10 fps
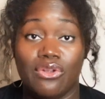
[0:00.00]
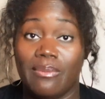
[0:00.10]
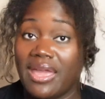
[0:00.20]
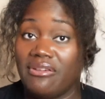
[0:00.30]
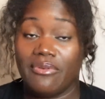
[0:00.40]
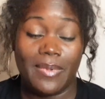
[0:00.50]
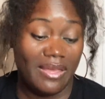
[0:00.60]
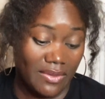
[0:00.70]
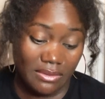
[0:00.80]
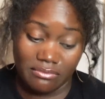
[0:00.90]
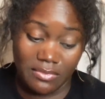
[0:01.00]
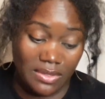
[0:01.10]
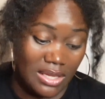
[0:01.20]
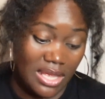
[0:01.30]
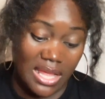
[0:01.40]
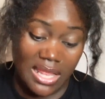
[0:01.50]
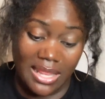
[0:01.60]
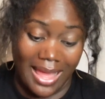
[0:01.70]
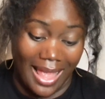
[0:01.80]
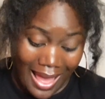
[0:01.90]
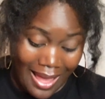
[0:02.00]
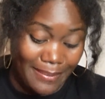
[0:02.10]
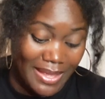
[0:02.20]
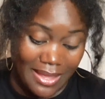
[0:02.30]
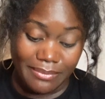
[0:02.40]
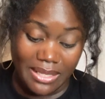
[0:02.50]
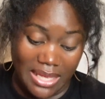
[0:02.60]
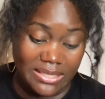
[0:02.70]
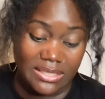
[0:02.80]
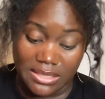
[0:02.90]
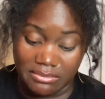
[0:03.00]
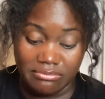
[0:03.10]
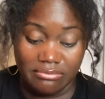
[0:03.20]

on manna from heaven. Like, I'm getting blessed.